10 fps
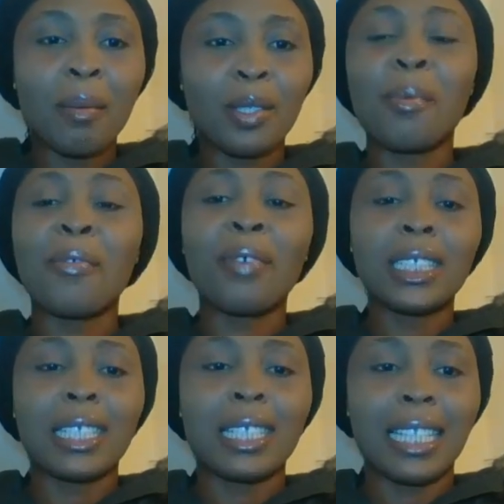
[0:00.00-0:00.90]
So before
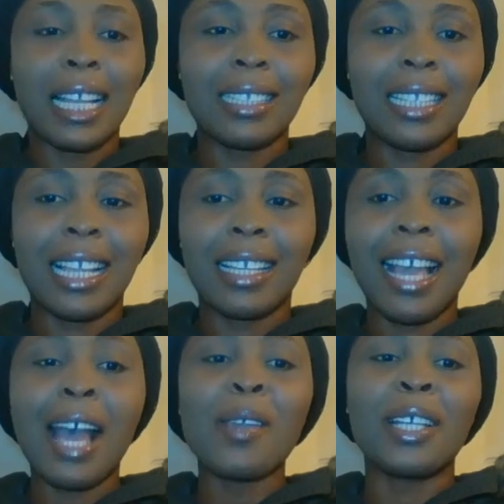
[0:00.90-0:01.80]
she starts, like,
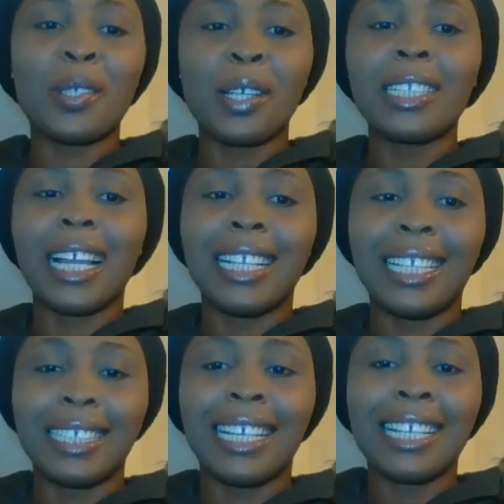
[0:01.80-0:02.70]
how are you enjoying
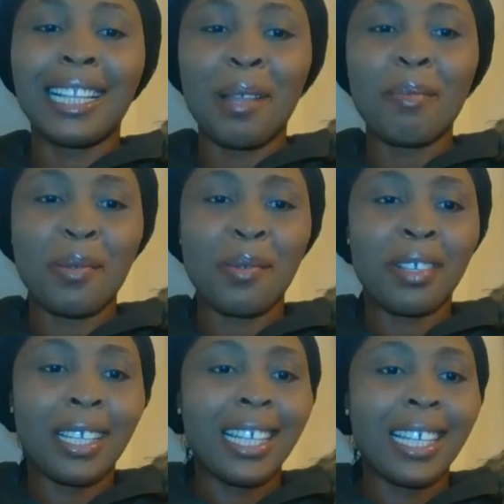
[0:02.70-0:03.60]
Ireland? Like, let me know.